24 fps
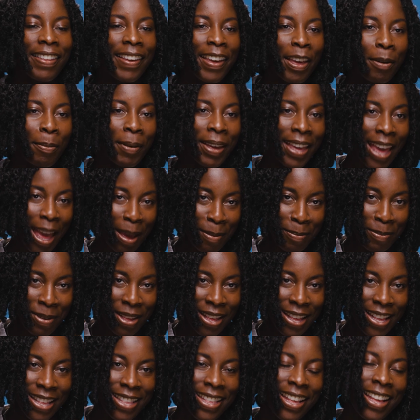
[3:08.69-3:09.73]
The
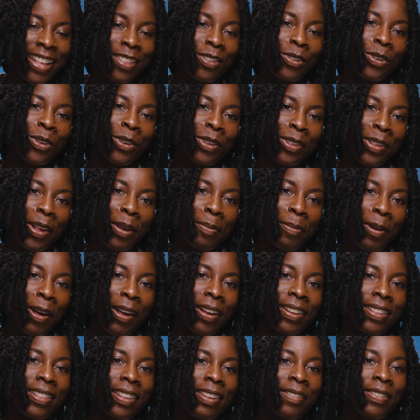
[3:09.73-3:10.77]
hippocampus is also
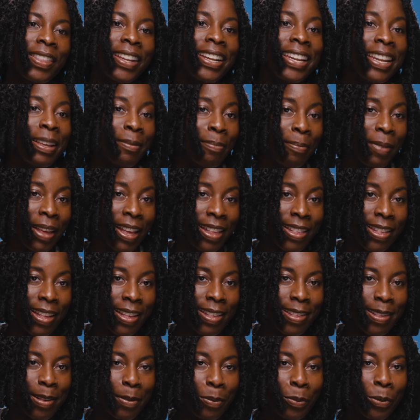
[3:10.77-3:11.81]
part of the limbic
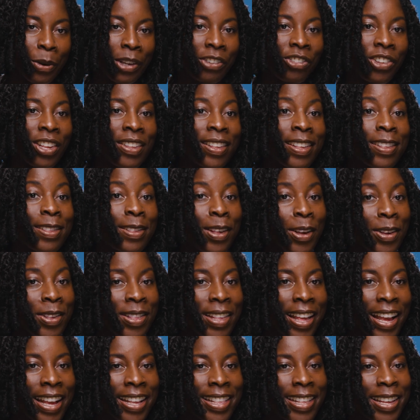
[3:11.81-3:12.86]
system, which is
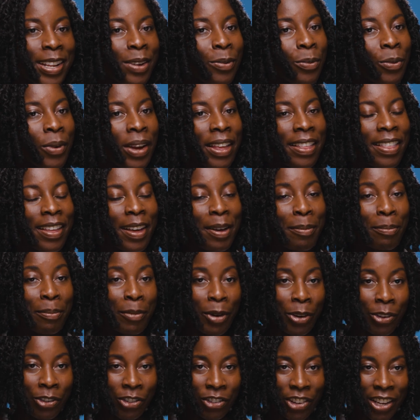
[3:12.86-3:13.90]
associated with
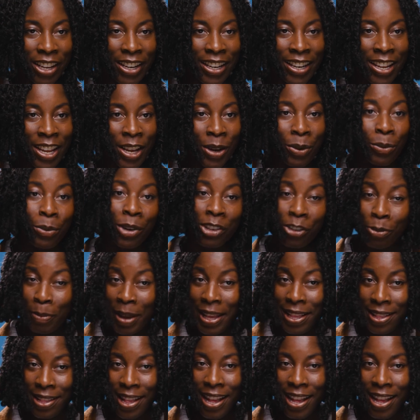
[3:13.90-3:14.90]
emotion, which makes